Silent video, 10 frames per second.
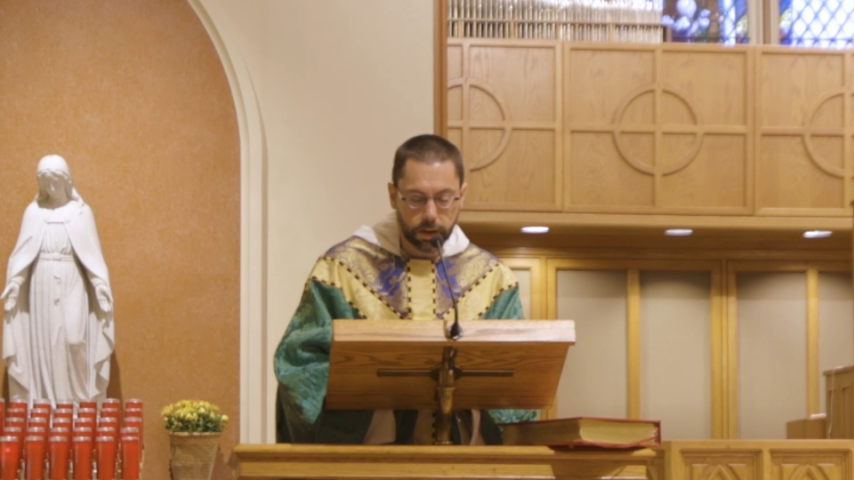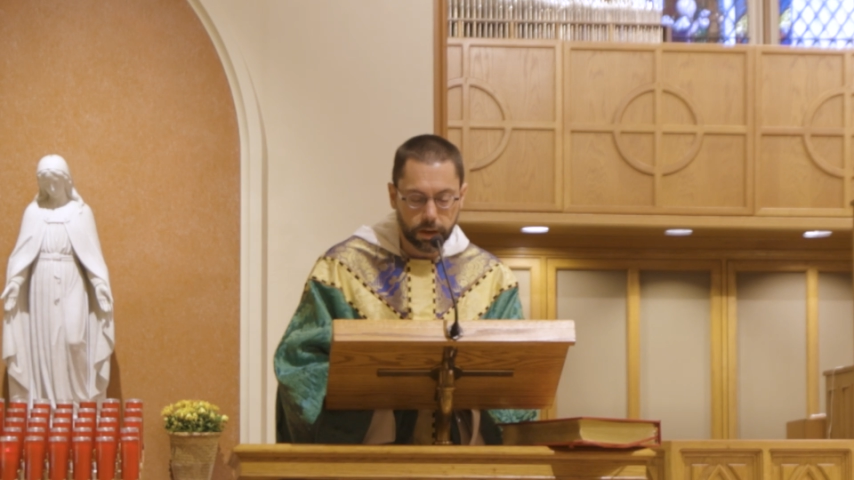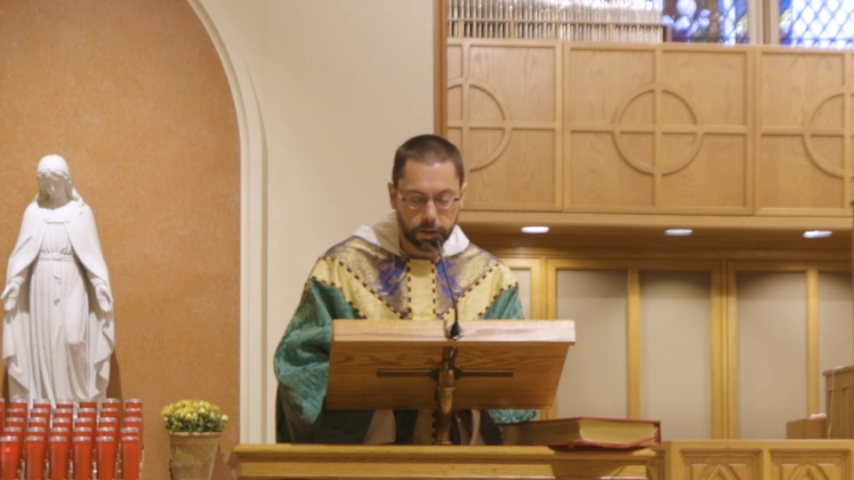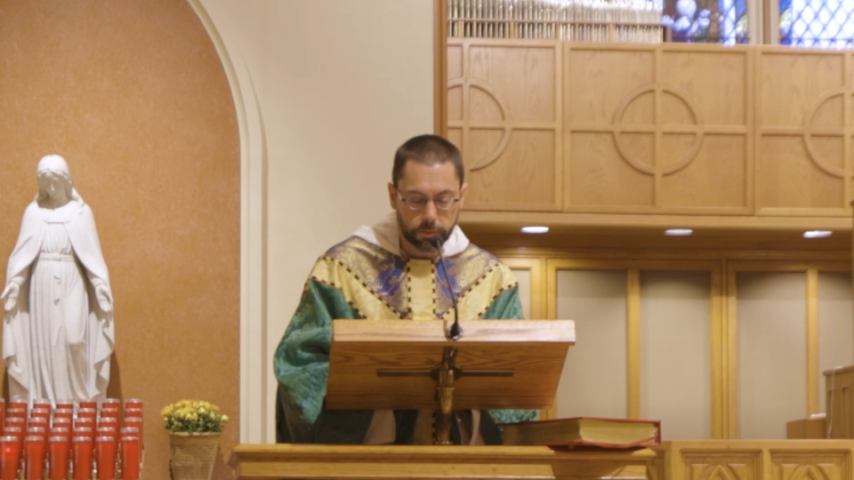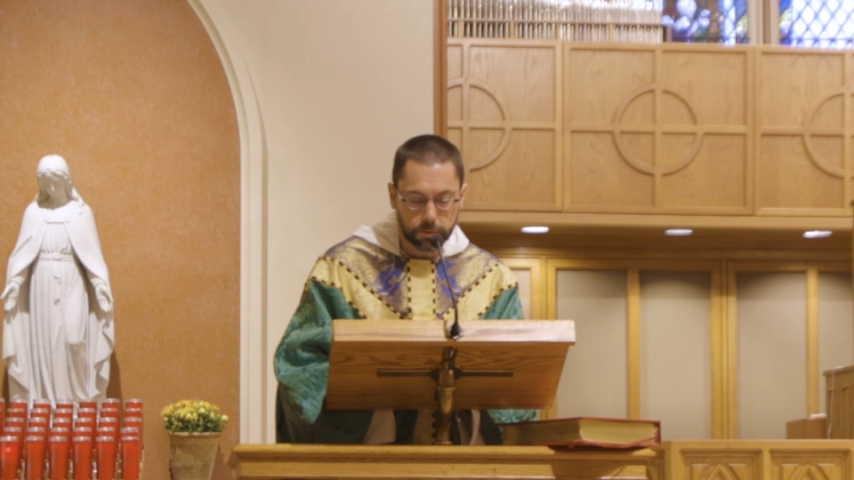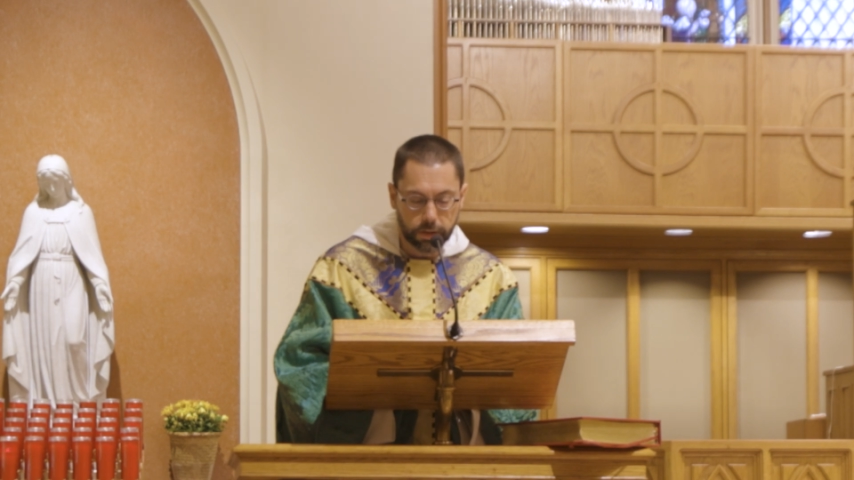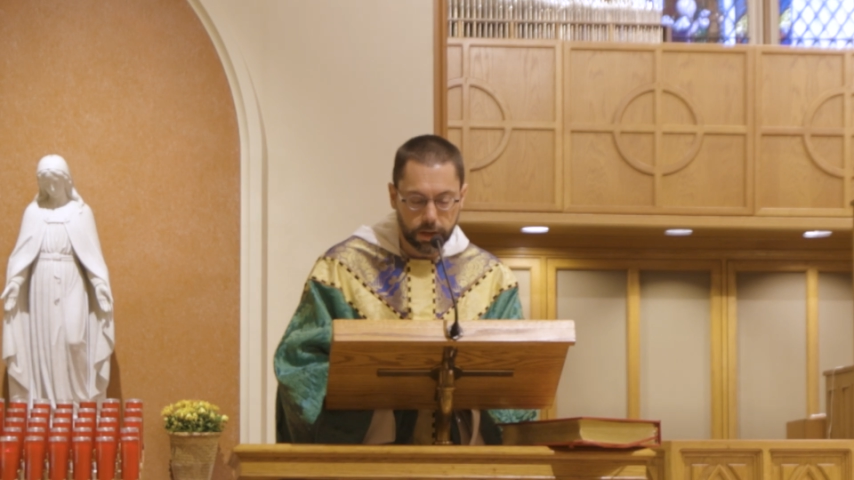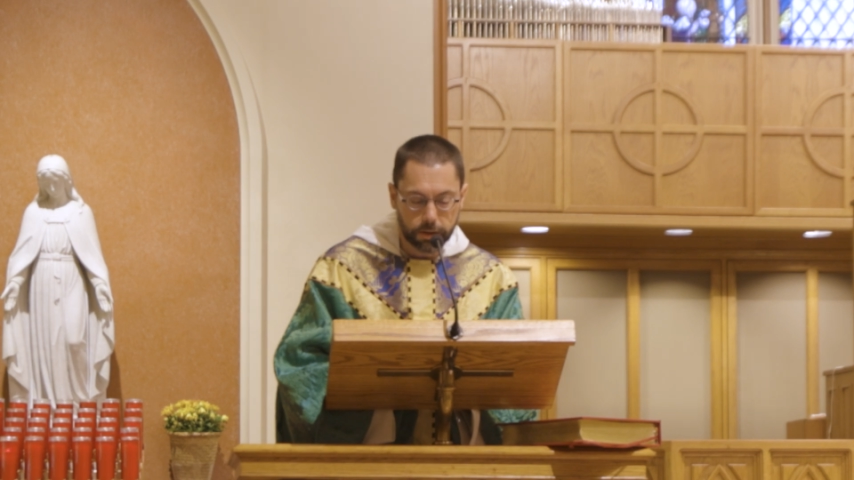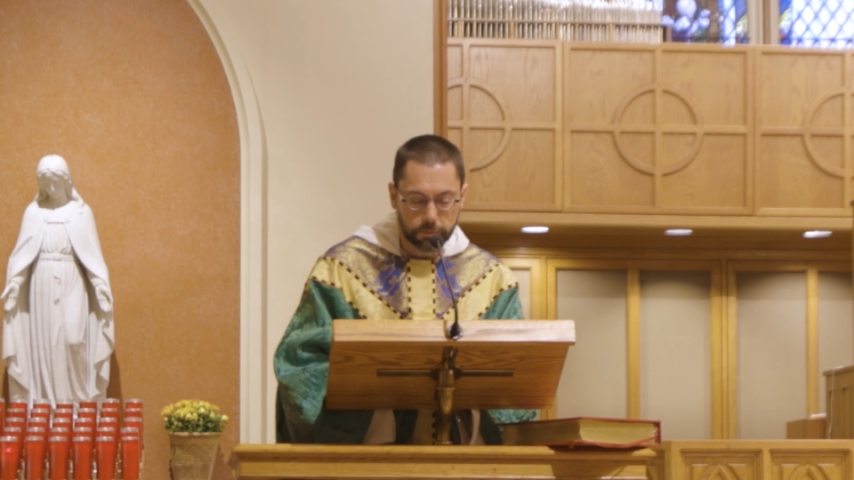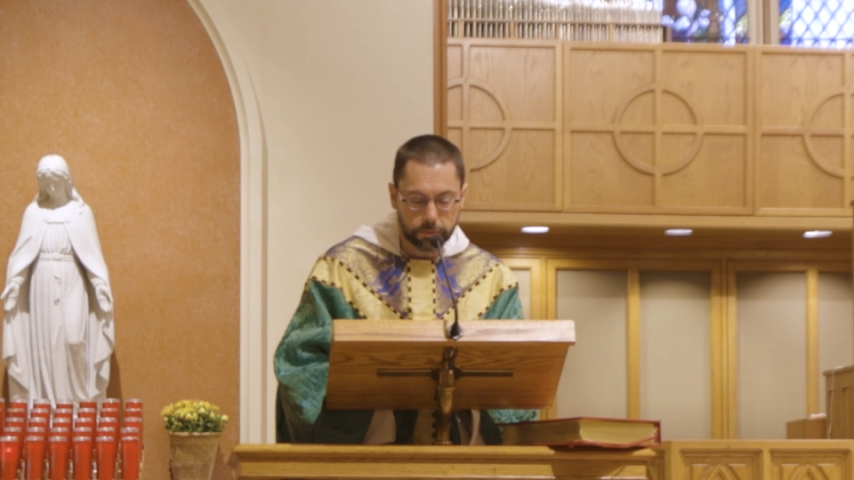echoes
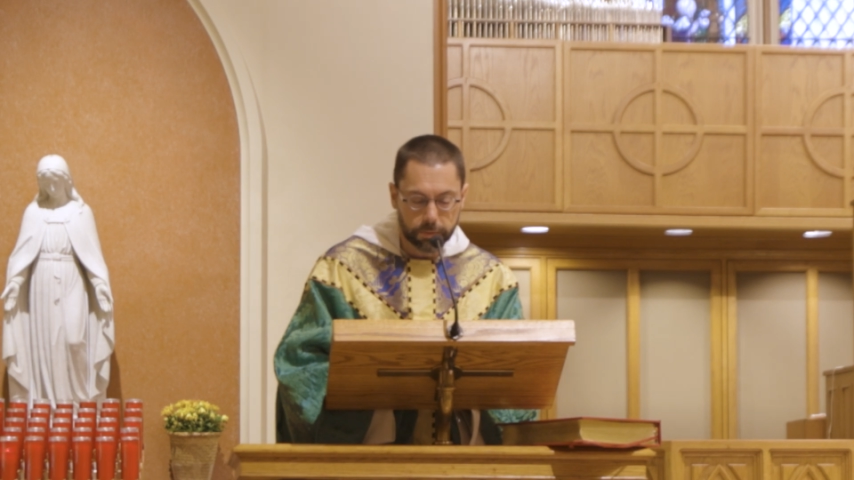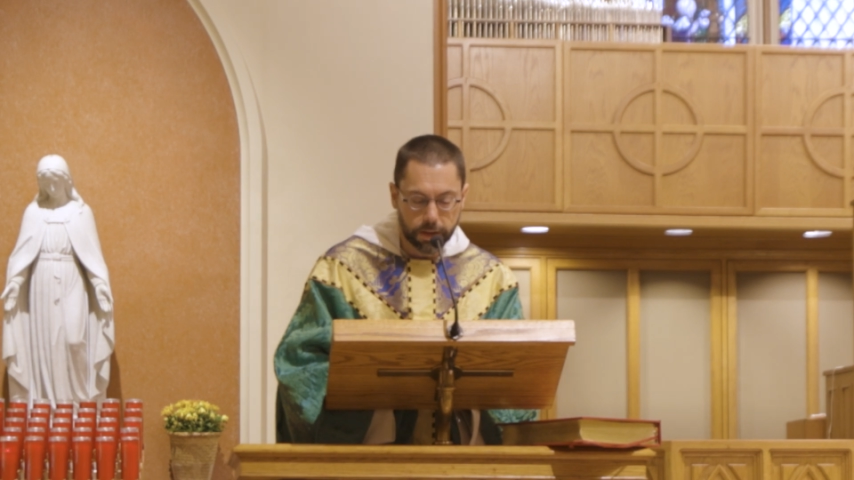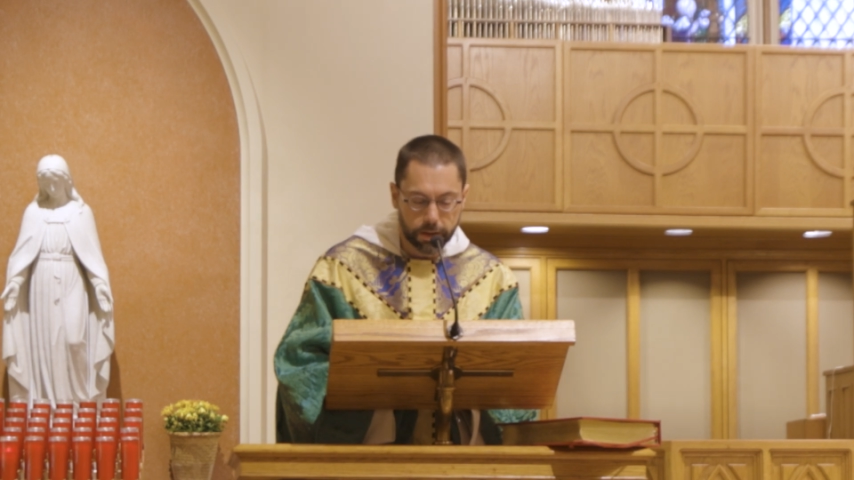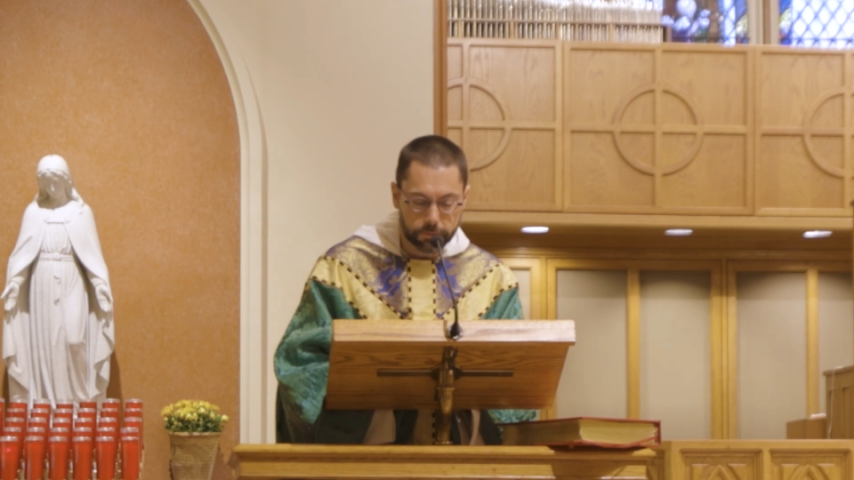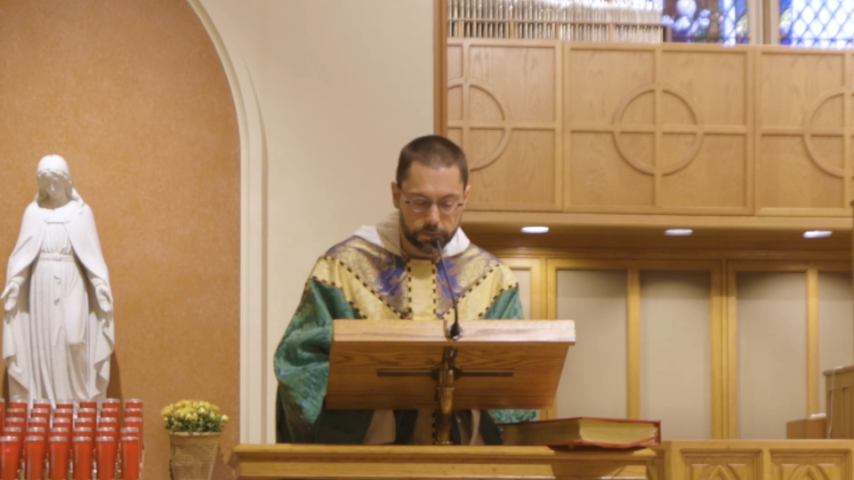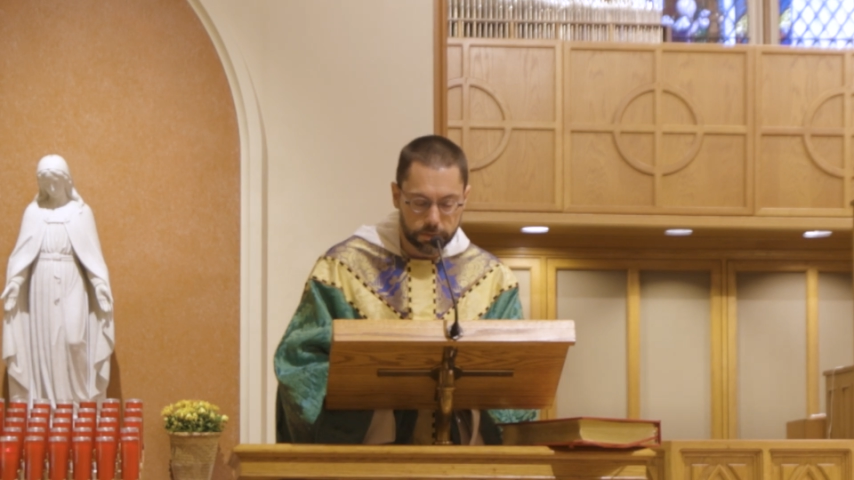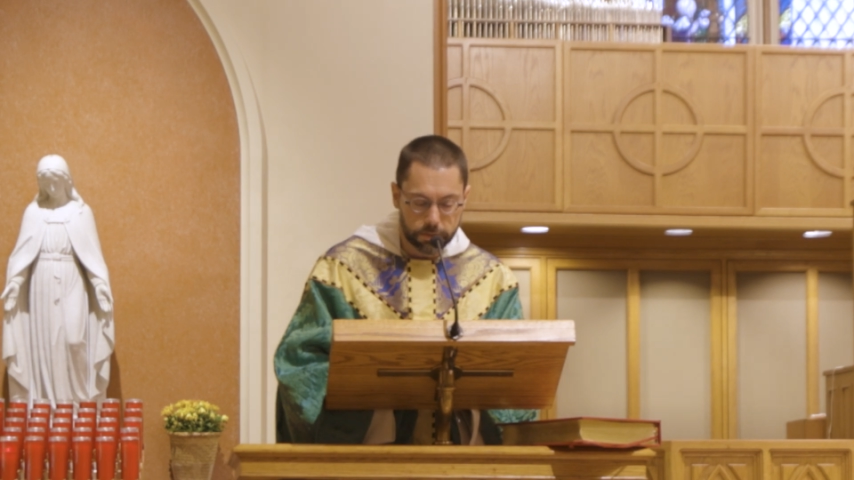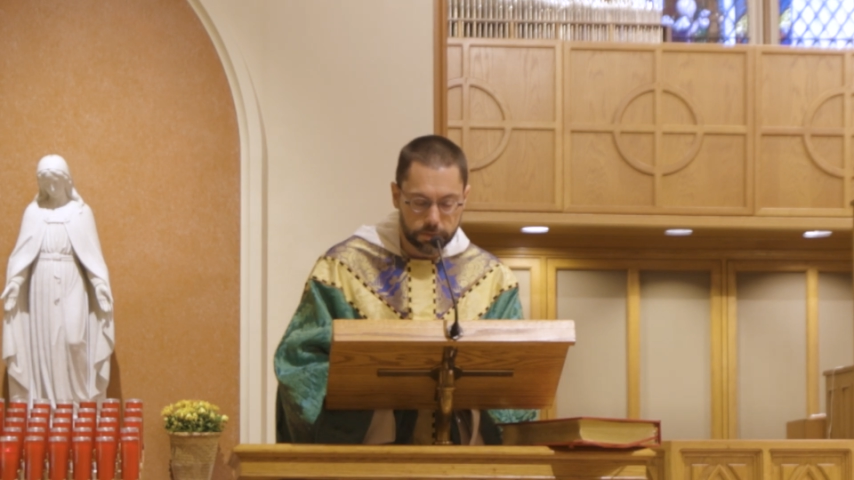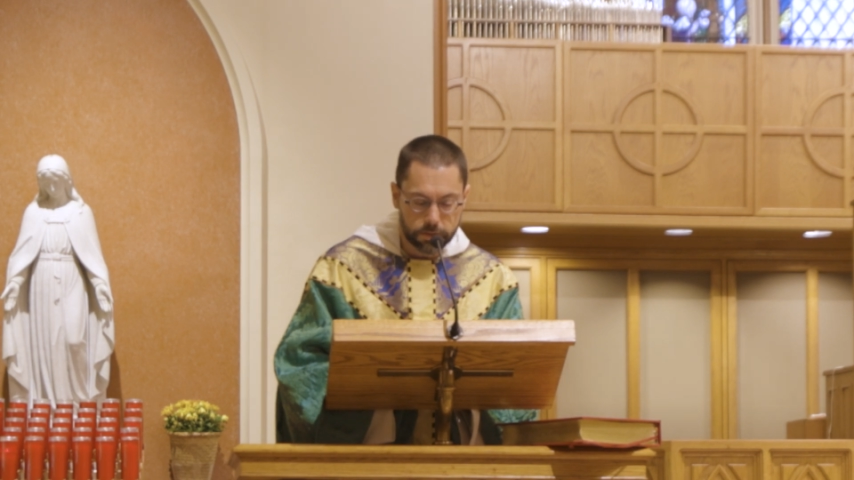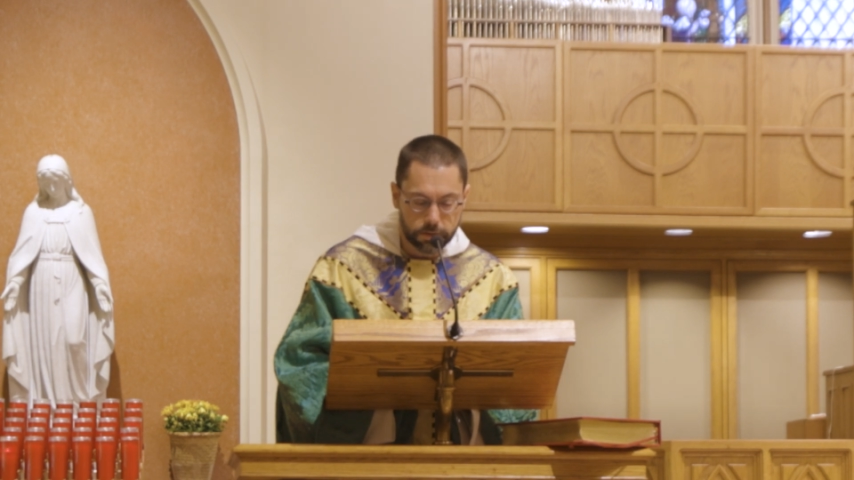down from the
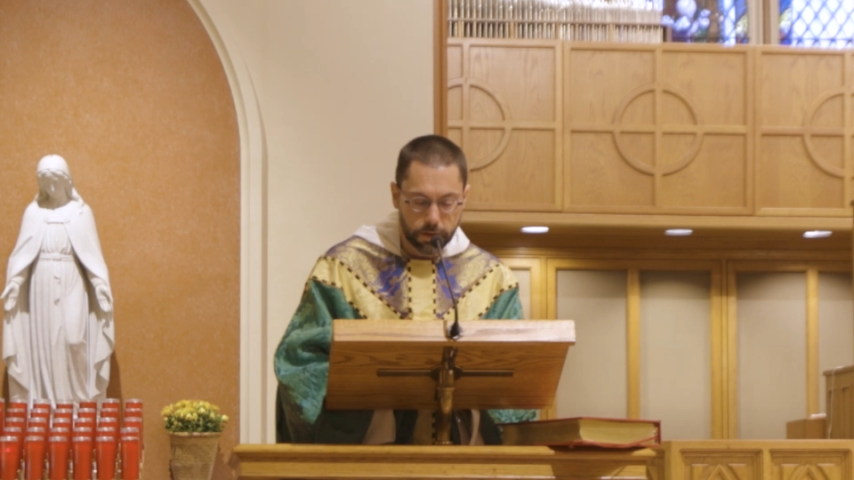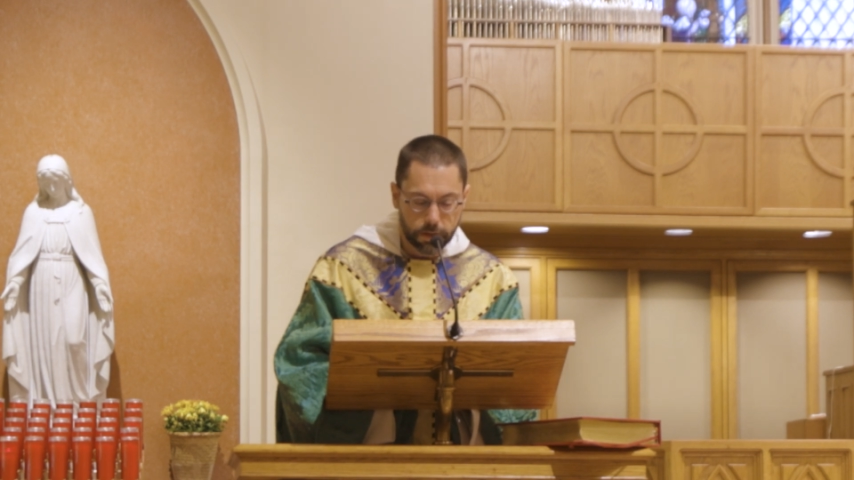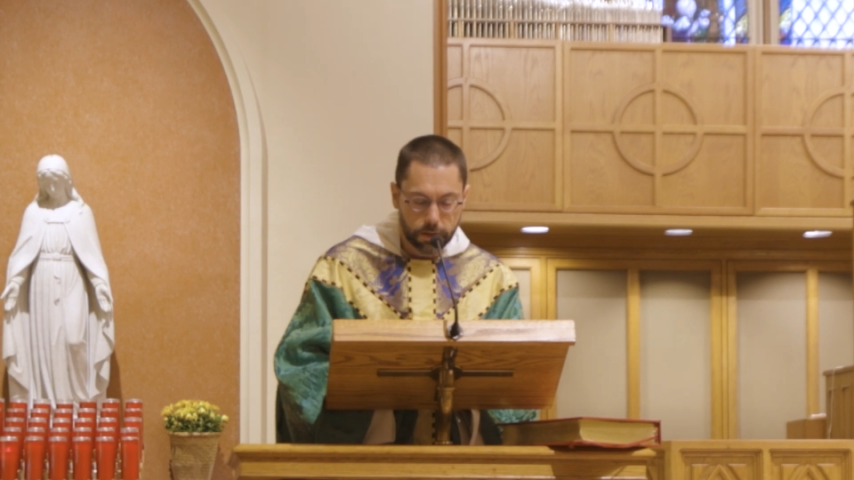heavens